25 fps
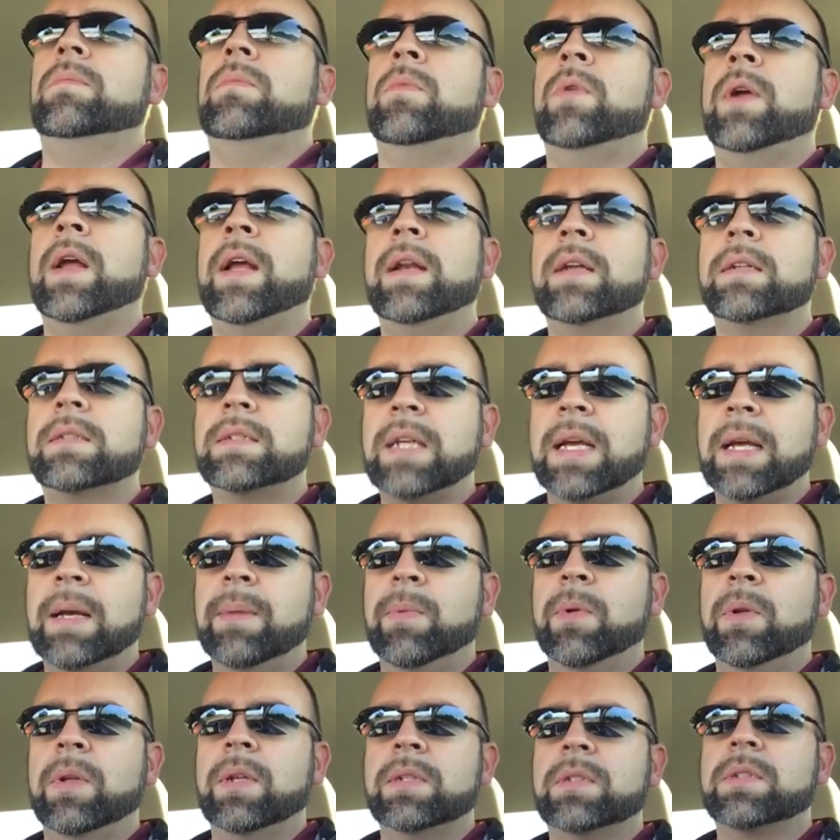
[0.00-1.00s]
ran a
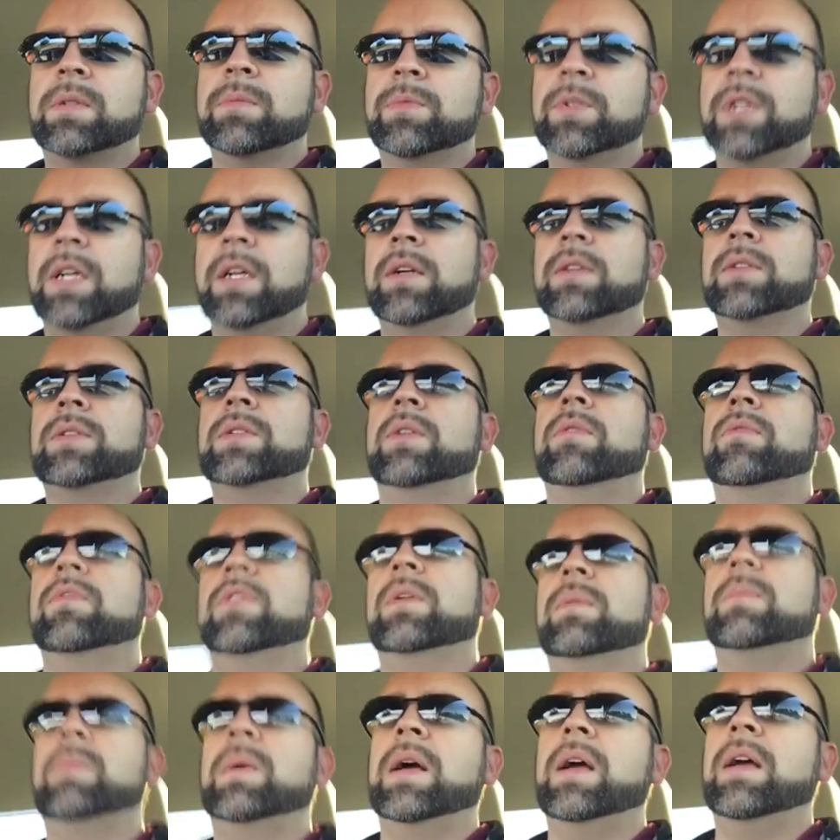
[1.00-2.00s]
table and some chairs over
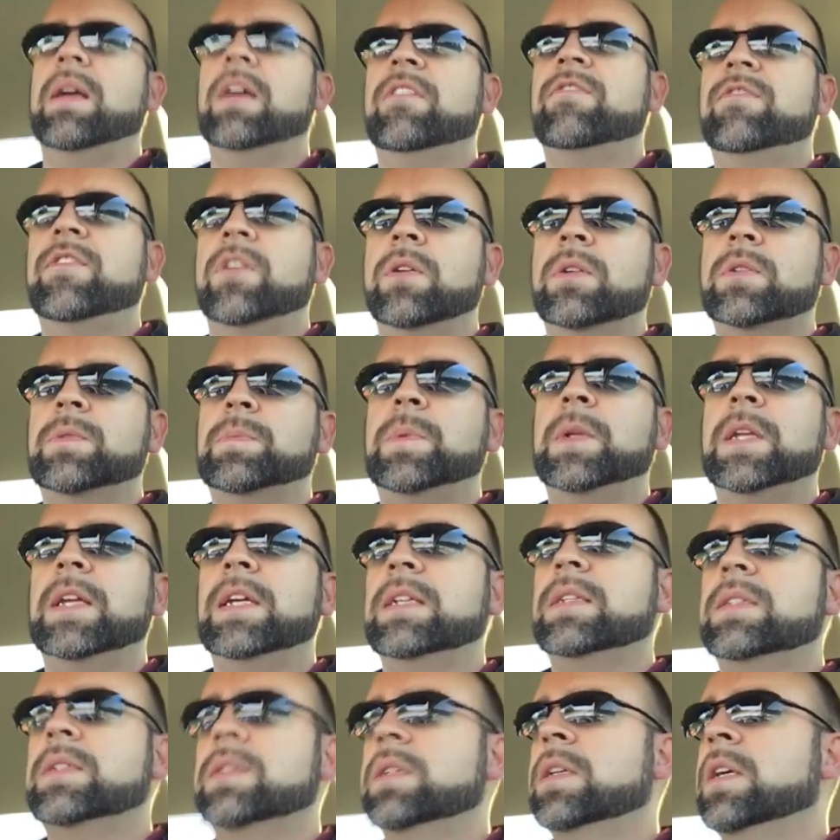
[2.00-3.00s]
to my folks'
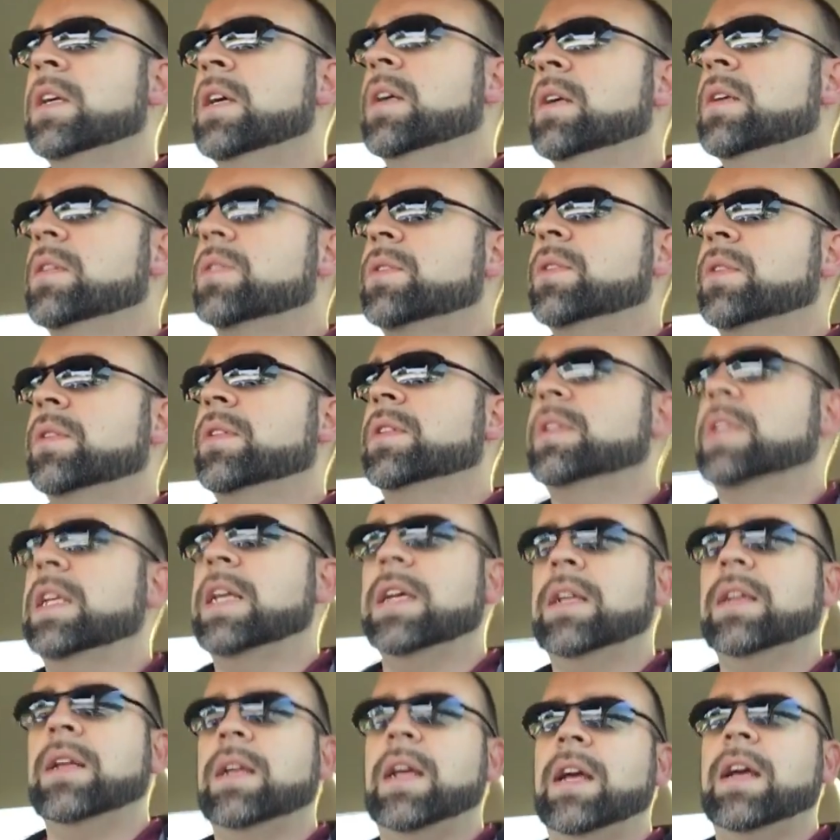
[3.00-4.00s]
place so that they
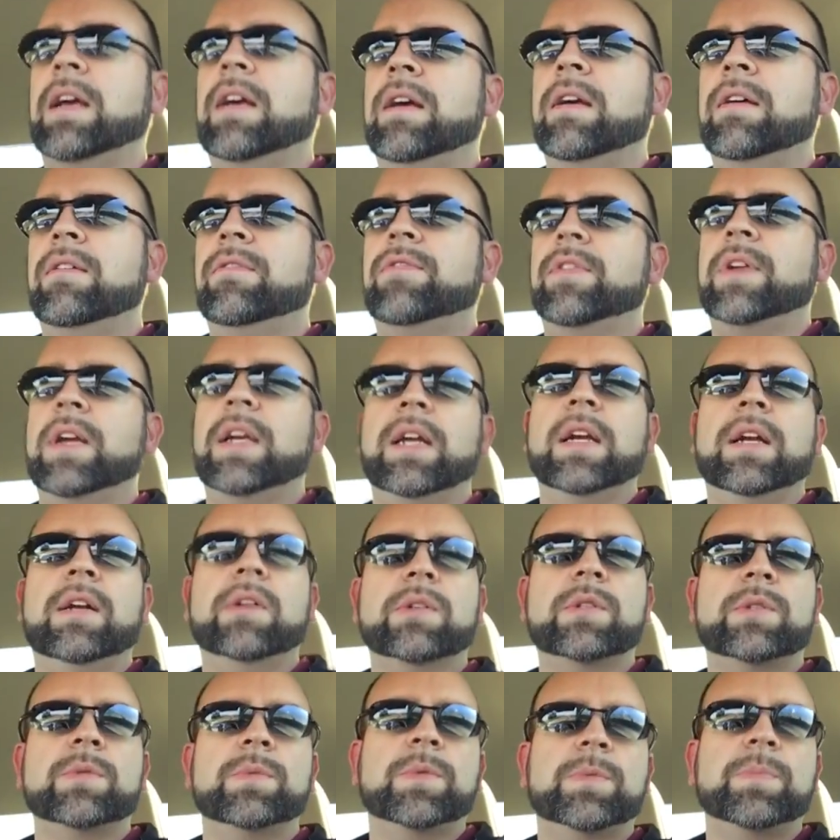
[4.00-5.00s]
could have a
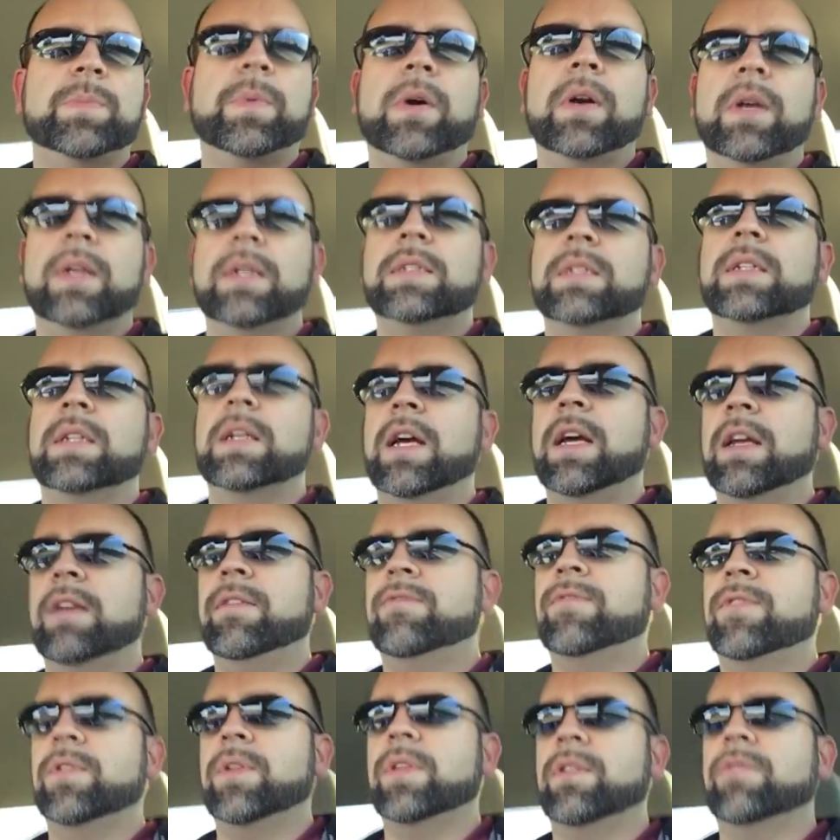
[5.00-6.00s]
Christmas party tonight
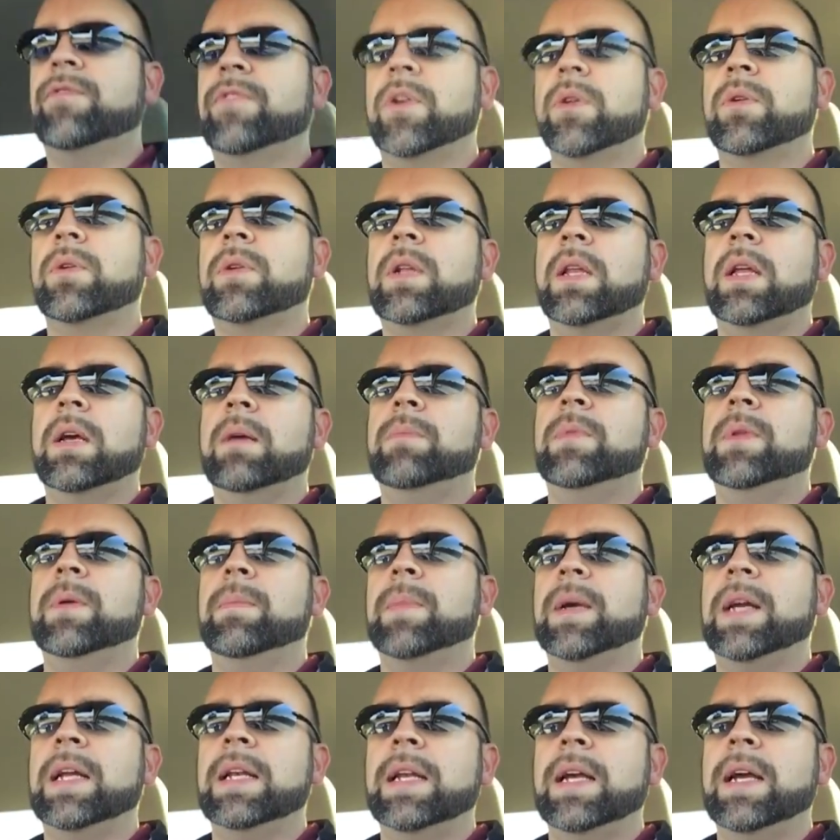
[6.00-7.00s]
for the photo club that
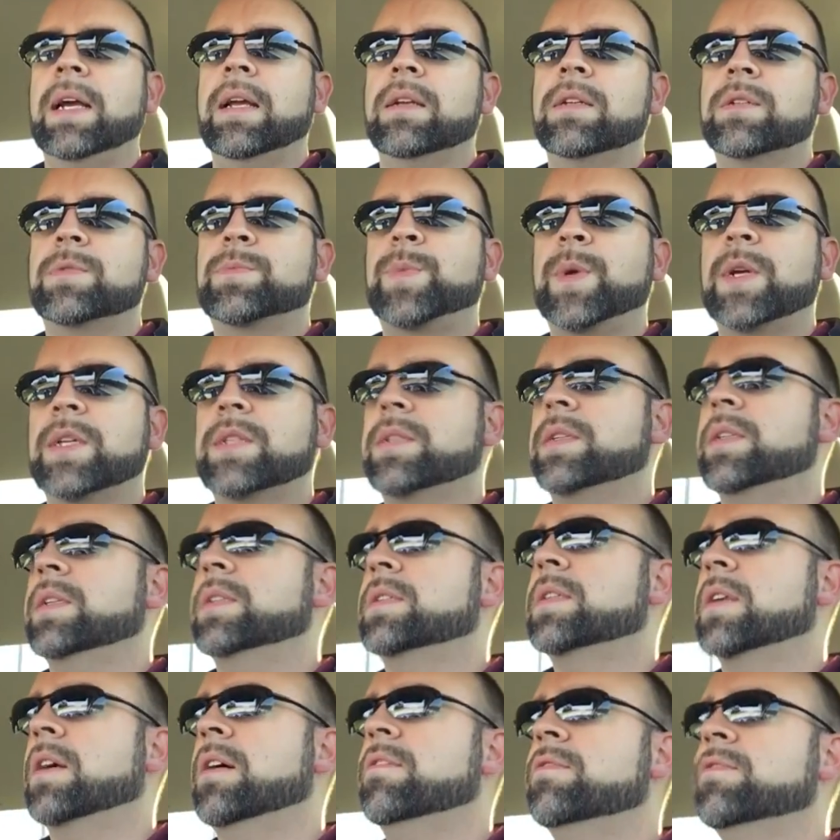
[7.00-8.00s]
my dad is
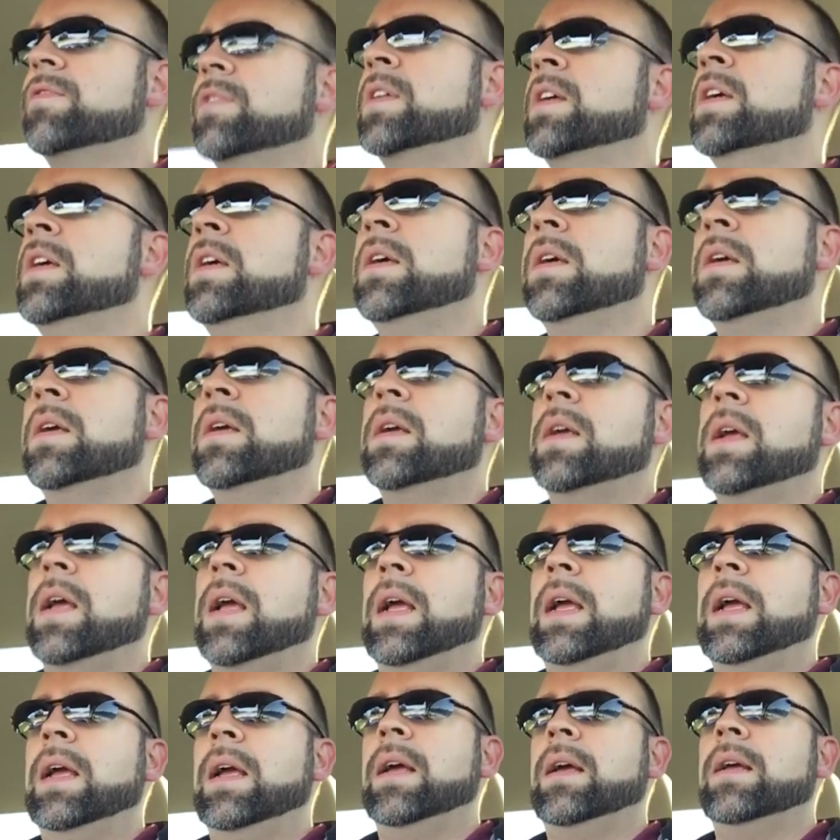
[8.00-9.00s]
president of.
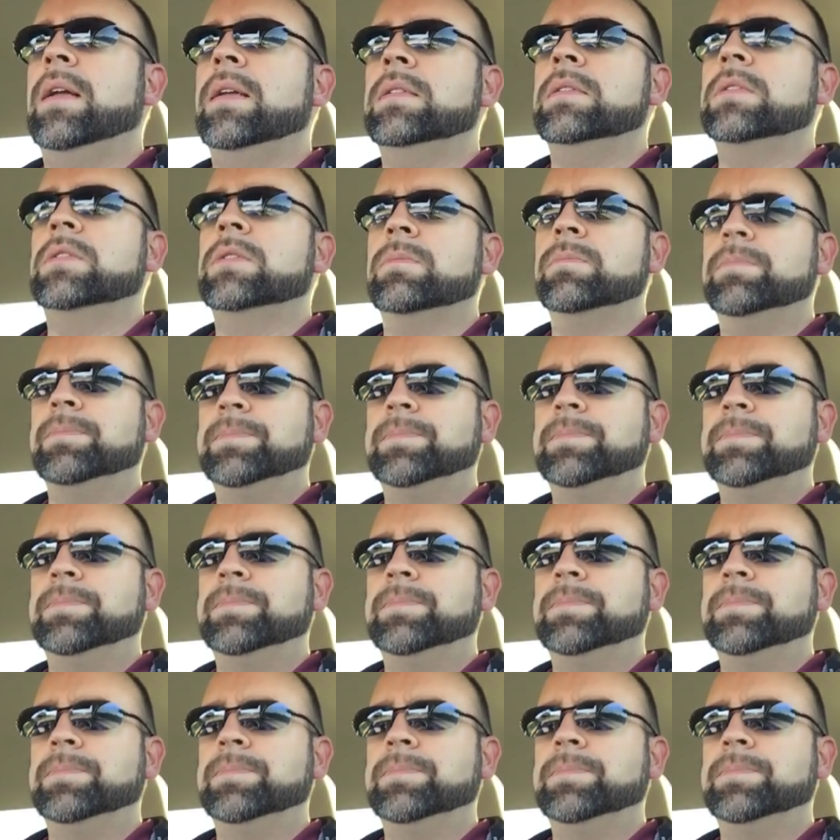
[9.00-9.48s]
And